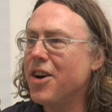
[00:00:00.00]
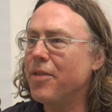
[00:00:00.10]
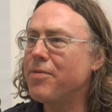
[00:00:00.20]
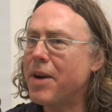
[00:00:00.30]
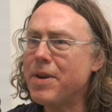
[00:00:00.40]

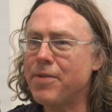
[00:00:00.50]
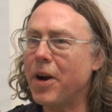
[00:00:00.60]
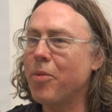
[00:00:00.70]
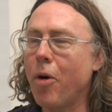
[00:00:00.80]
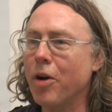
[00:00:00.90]
a very,
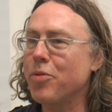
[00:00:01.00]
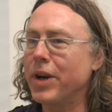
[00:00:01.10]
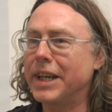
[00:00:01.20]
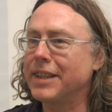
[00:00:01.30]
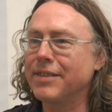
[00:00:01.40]
very
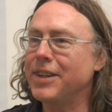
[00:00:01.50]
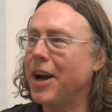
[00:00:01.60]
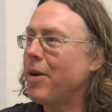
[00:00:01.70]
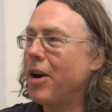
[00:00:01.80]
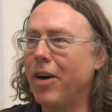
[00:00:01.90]
right-wing, you
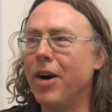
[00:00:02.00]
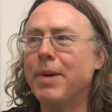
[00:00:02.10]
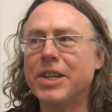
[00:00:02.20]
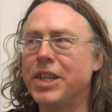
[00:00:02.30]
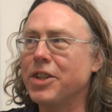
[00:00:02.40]
know, I
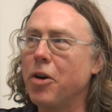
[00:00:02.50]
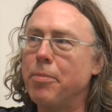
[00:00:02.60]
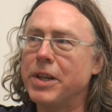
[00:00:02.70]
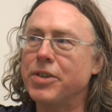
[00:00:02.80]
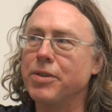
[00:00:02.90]
imagine he's got a
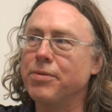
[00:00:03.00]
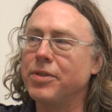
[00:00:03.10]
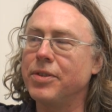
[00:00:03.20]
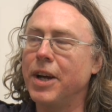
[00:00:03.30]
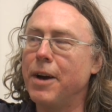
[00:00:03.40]
picture
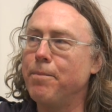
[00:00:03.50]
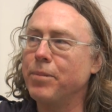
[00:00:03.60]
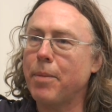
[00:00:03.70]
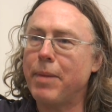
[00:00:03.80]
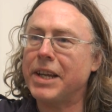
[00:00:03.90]

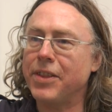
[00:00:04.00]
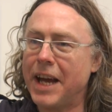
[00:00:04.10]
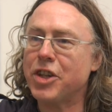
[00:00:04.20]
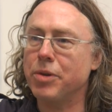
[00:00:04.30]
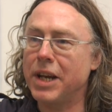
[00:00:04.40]
of Maggie
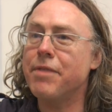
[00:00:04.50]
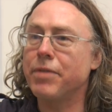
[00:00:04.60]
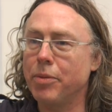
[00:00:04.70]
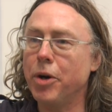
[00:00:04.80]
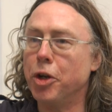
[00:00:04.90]
Thatcher in
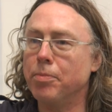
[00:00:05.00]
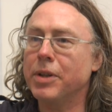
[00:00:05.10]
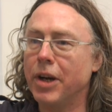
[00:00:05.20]
every room,